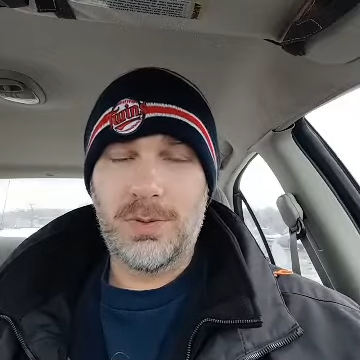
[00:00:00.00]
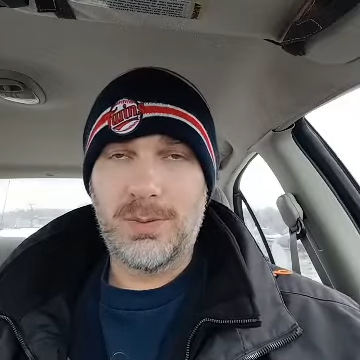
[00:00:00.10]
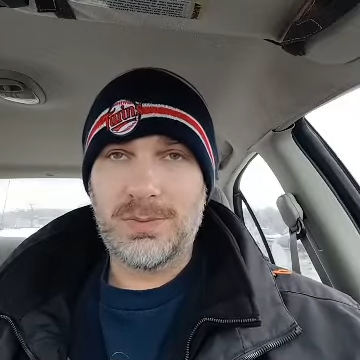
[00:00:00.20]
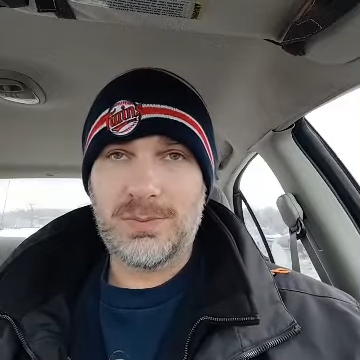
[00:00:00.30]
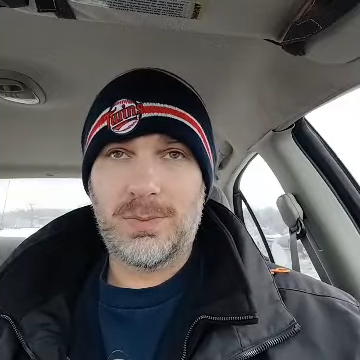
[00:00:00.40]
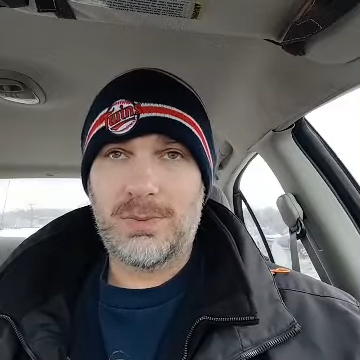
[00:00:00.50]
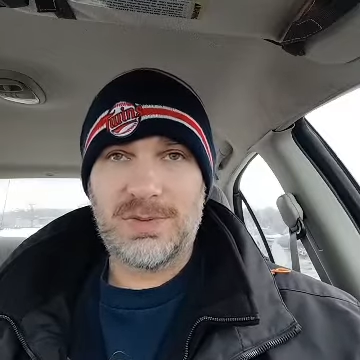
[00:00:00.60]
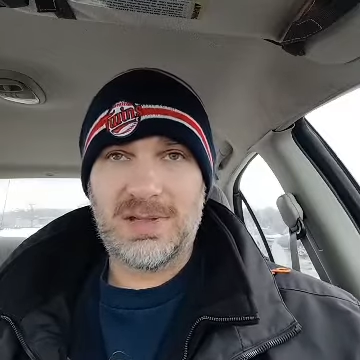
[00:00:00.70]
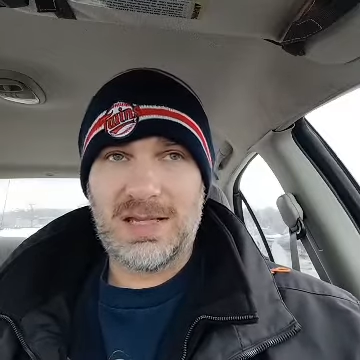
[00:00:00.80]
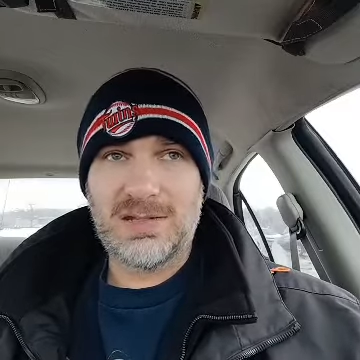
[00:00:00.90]
It was, what was
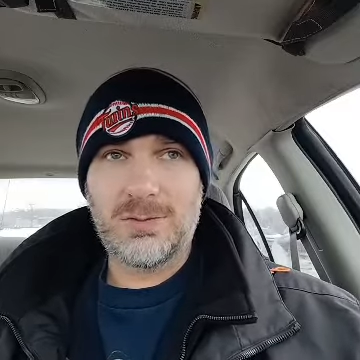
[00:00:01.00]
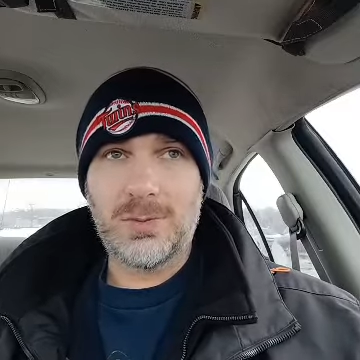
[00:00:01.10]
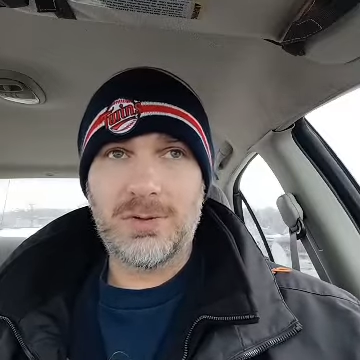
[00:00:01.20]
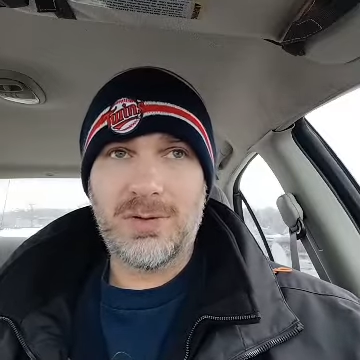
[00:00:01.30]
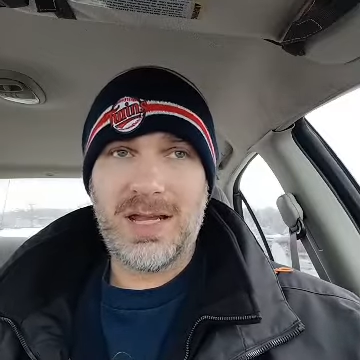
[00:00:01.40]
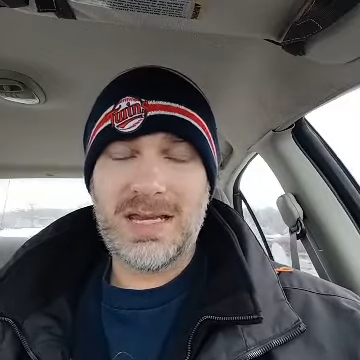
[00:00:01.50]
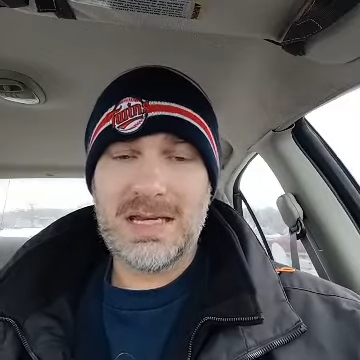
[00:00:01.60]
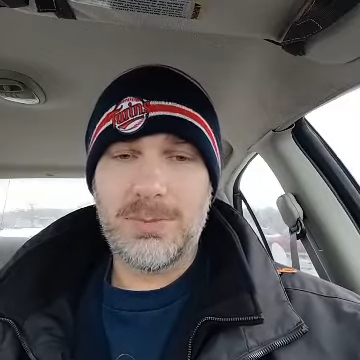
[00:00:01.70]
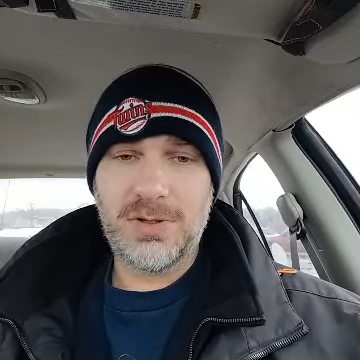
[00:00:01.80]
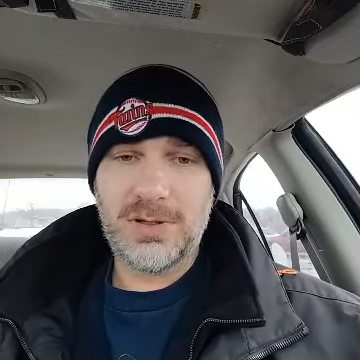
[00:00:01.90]
it, like
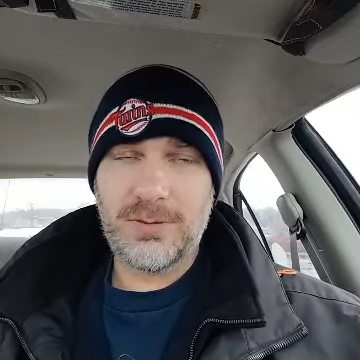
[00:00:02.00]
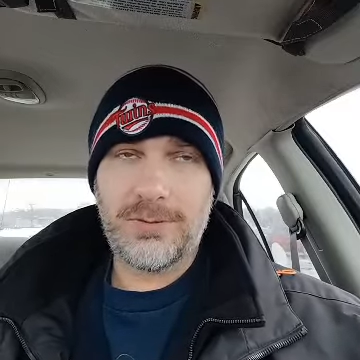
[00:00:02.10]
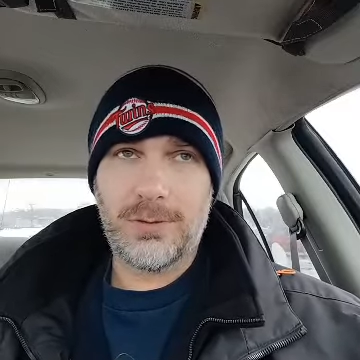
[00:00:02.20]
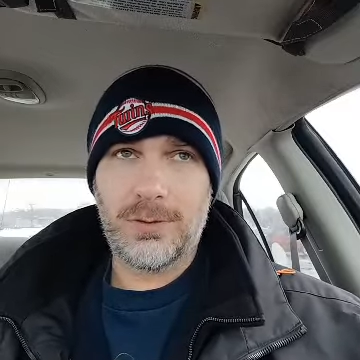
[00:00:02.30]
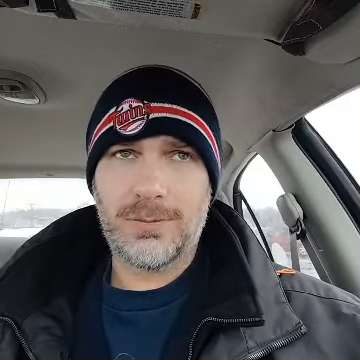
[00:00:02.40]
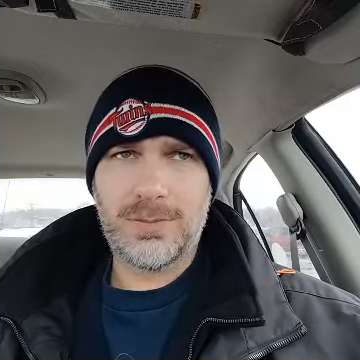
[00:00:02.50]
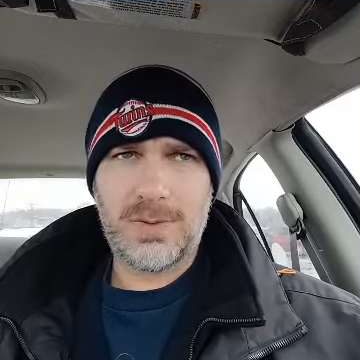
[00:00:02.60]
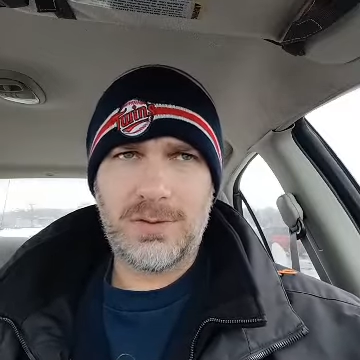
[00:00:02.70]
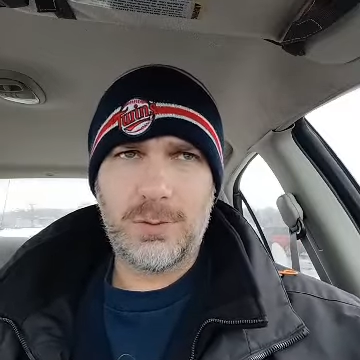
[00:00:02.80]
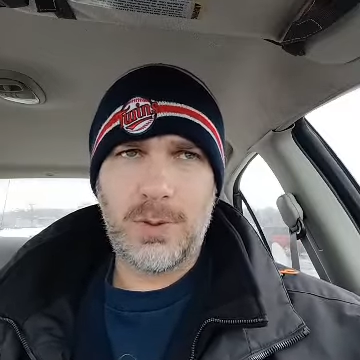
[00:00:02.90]
$280 million for
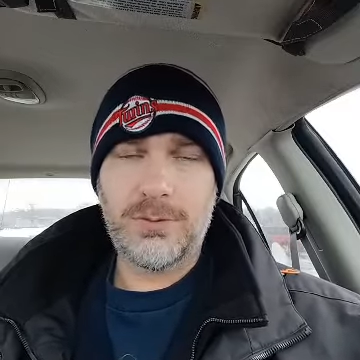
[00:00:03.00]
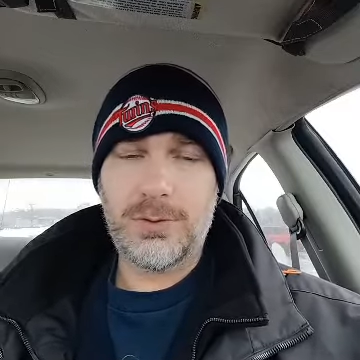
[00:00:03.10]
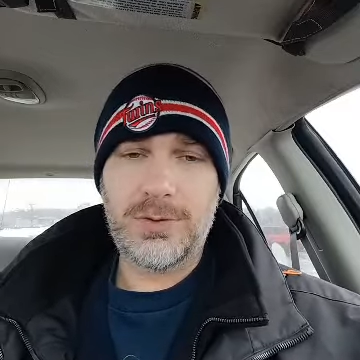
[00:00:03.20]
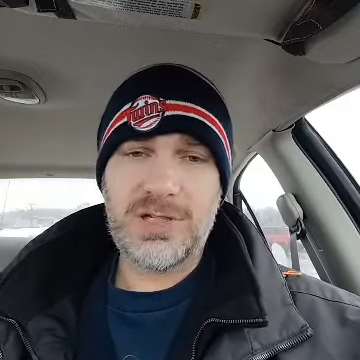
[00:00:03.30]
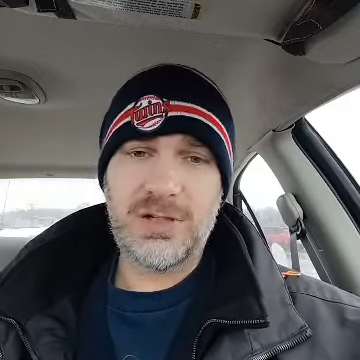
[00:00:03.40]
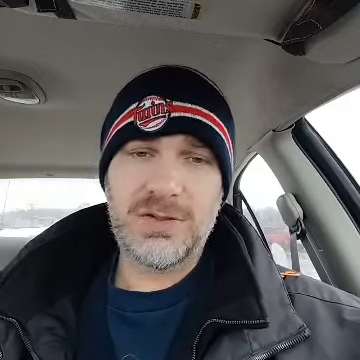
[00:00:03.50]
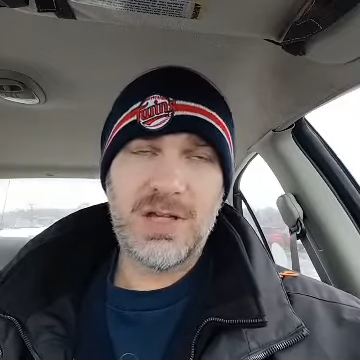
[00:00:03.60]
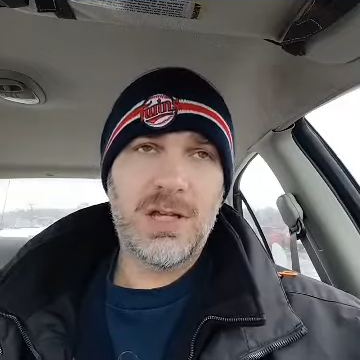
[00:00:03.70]
12 or 13 years.